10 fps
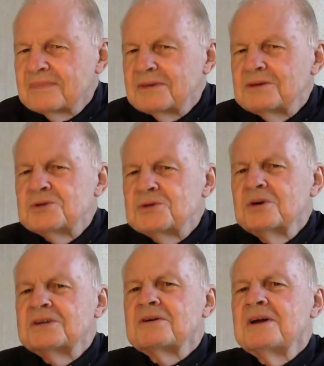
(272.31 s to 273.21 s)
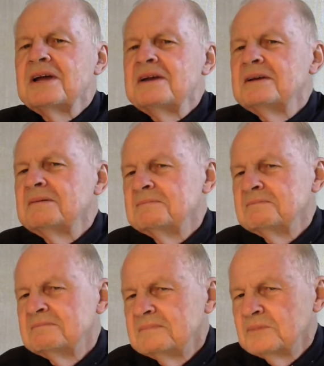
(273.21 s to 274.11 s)
sort of try to
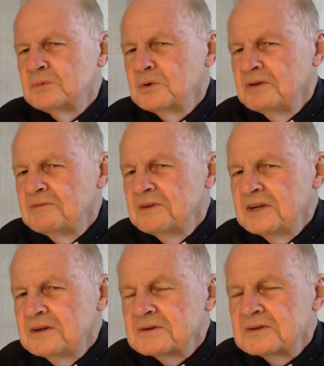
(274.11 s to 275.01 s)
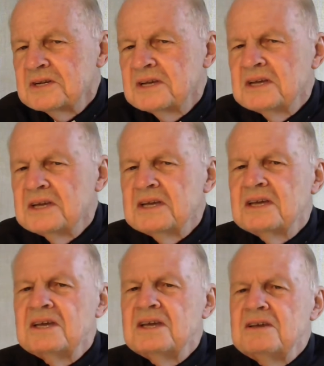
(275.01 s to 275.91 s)
reveals
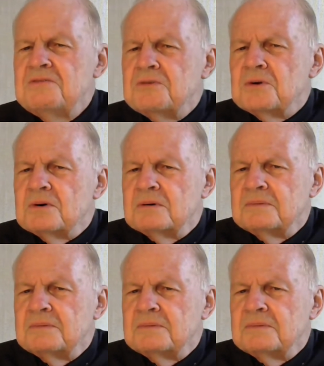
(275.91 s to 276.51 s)
evil